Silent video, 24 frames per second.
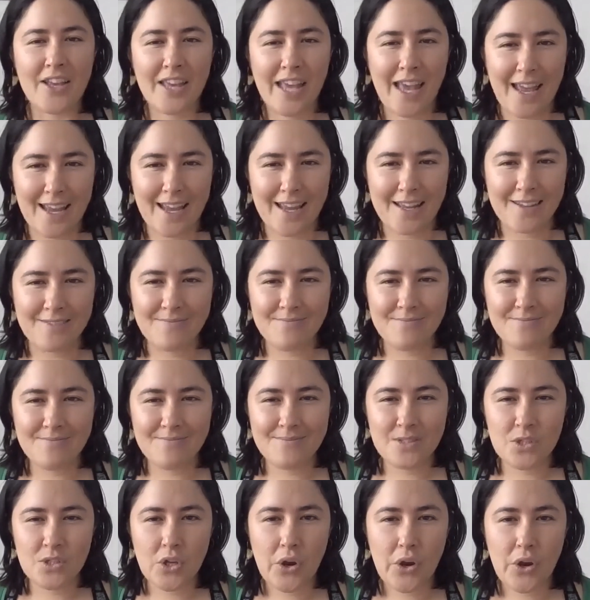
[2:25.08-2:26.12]
Okay,
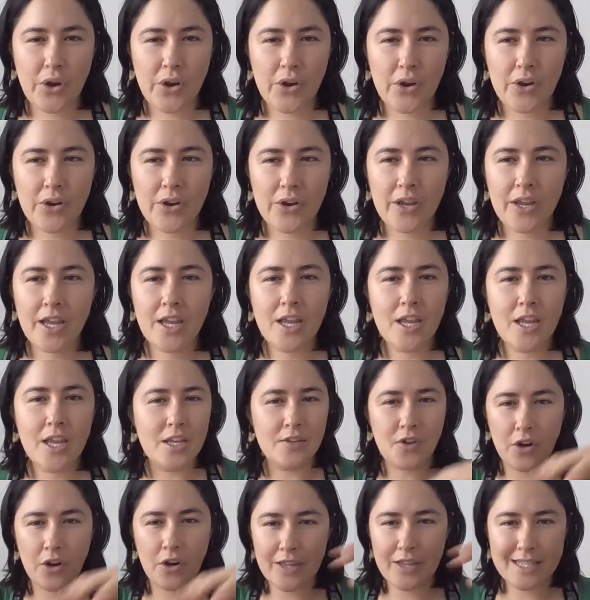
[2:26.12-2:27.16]
so
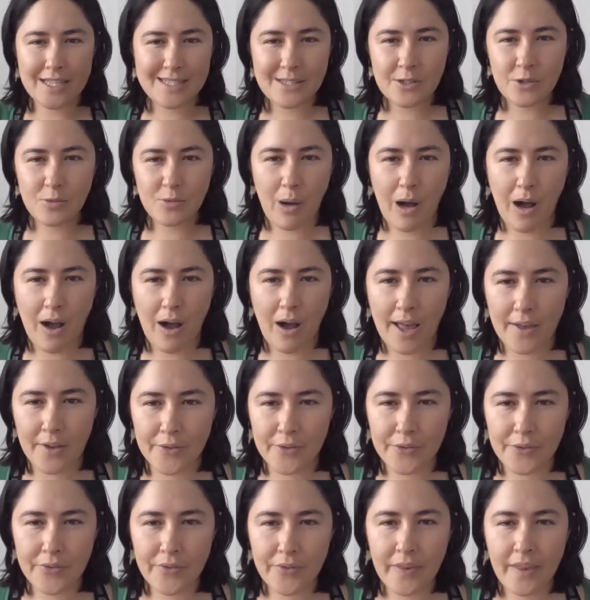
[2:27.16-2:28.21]
you've got these little
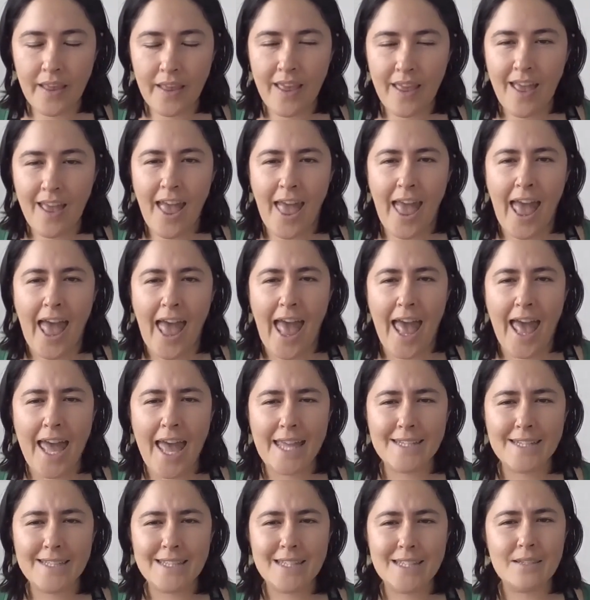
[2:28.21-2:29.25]
piles,
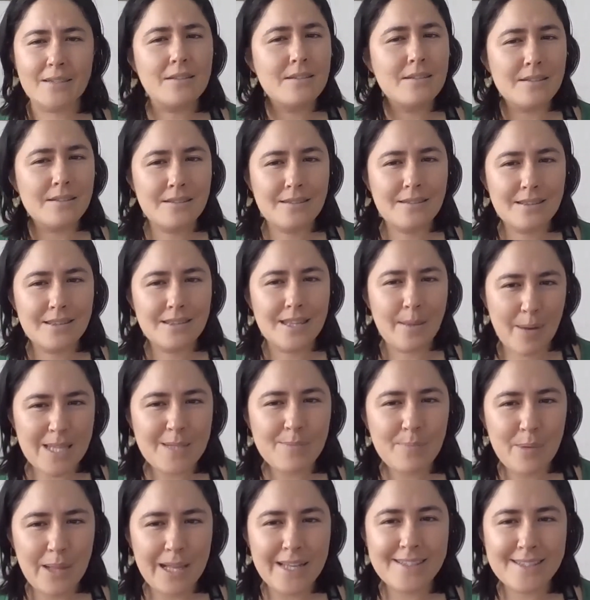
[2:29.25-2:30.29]
and the
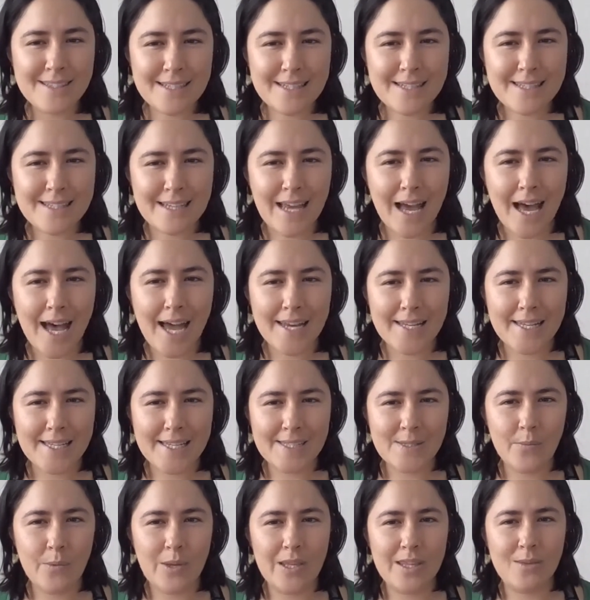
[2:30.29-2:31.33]
best place to start
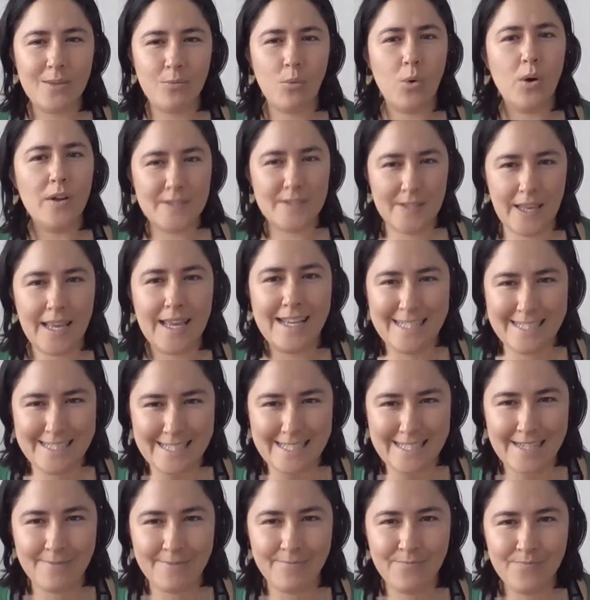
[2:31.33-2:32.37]
is with what's
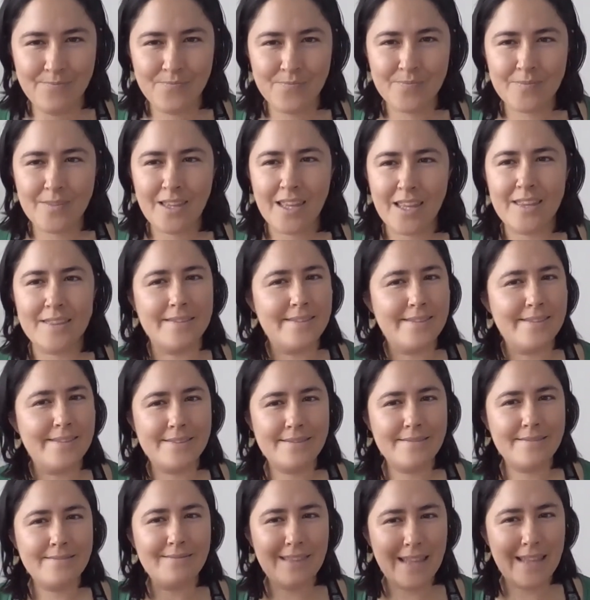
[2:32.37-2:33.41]
easy.
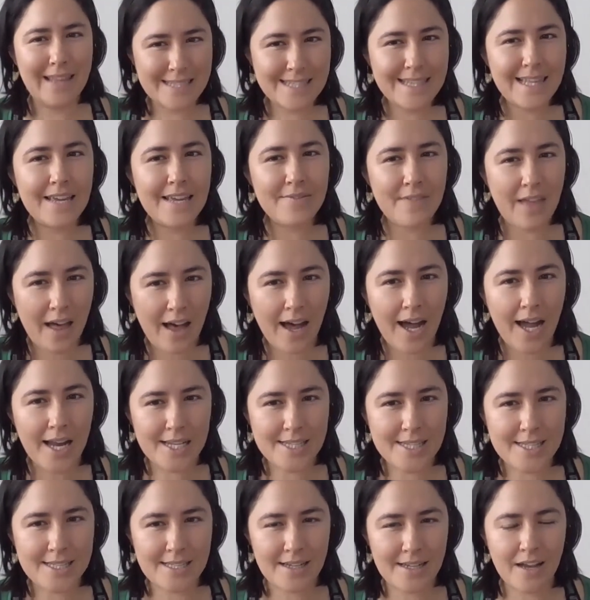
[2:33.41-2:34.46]
Let's leave the
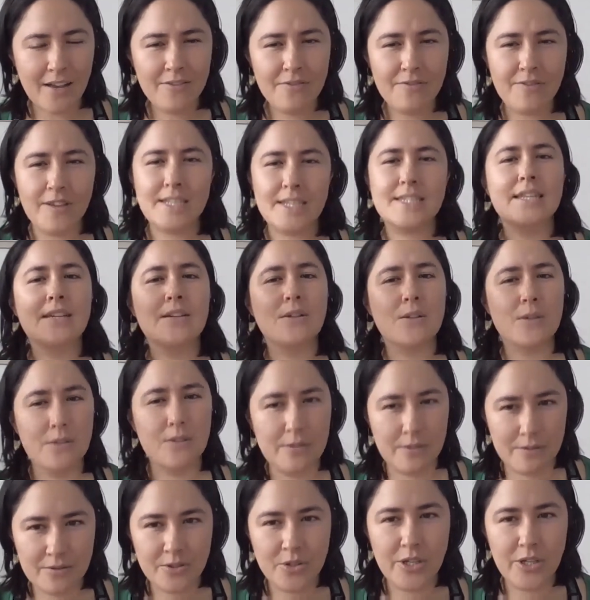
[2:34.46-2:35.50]
harder stuff
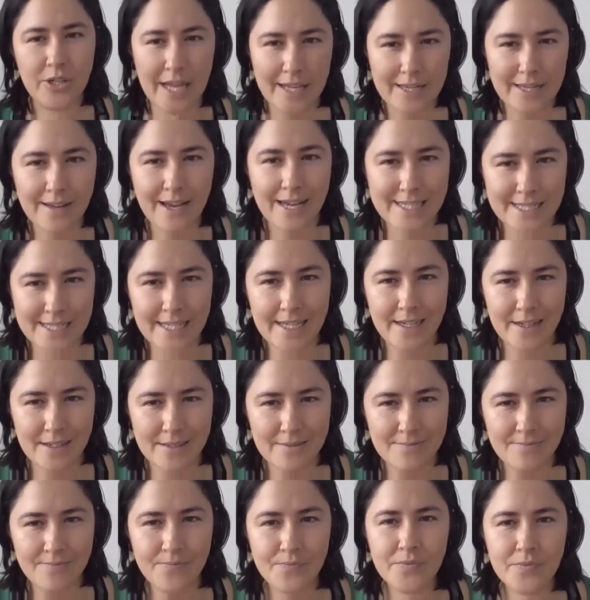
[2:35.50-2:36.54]
until you get an idea.
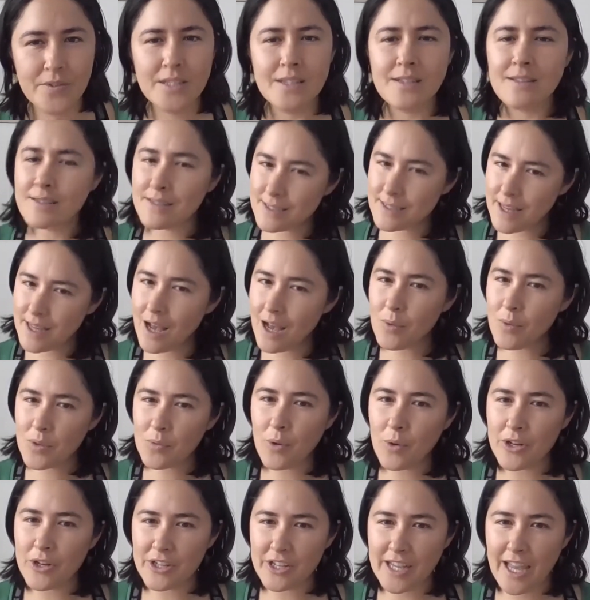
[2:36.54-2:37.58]
Start with
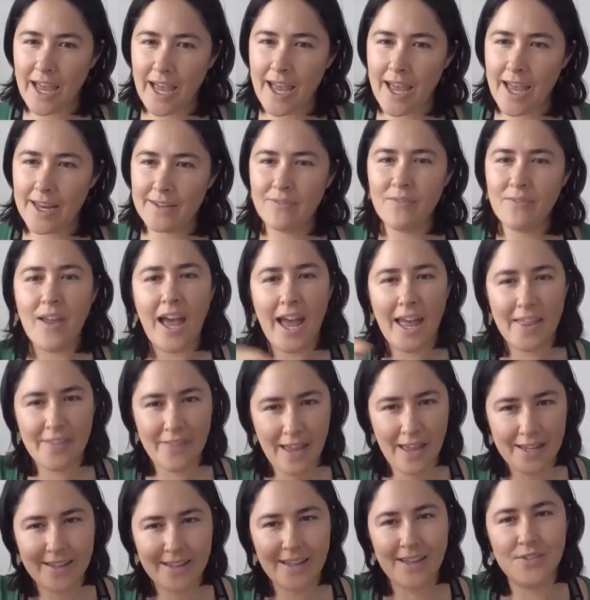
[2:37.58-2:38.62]
what you can, and
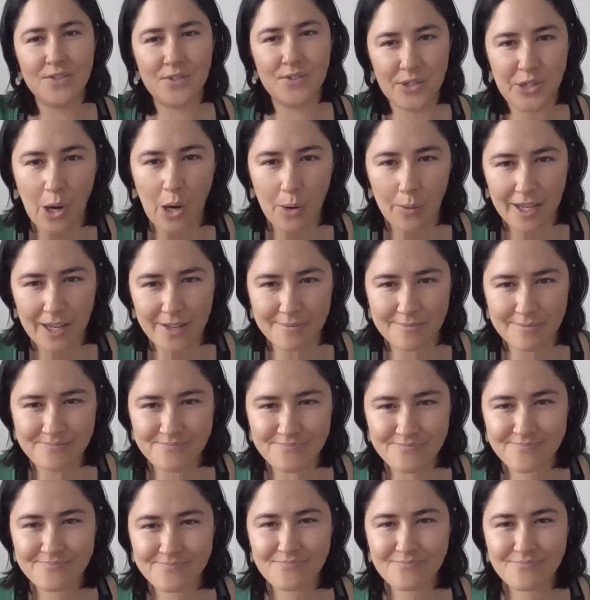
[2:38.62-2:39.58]
that gets you going.